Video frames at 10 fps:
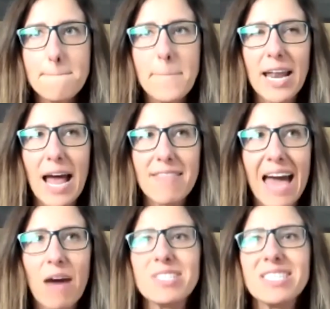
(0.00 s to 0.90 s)
but
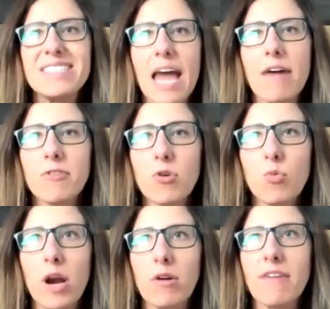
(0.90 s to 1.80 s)
that was never
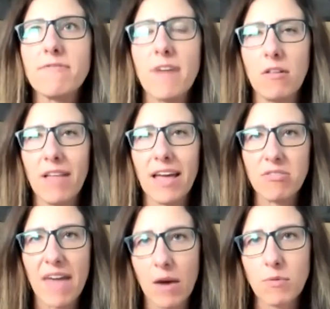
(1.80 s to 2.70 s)
where I felt
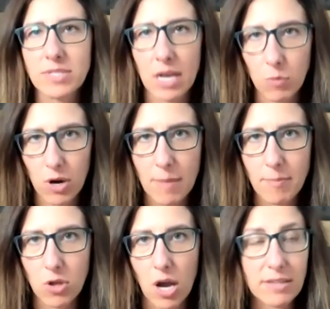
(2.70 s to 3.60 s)
like that was where I
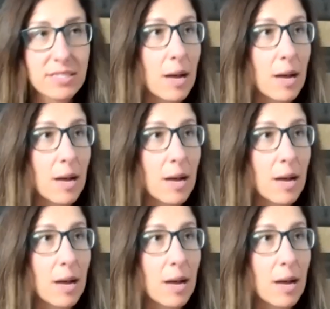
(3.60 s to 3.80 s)
belonged.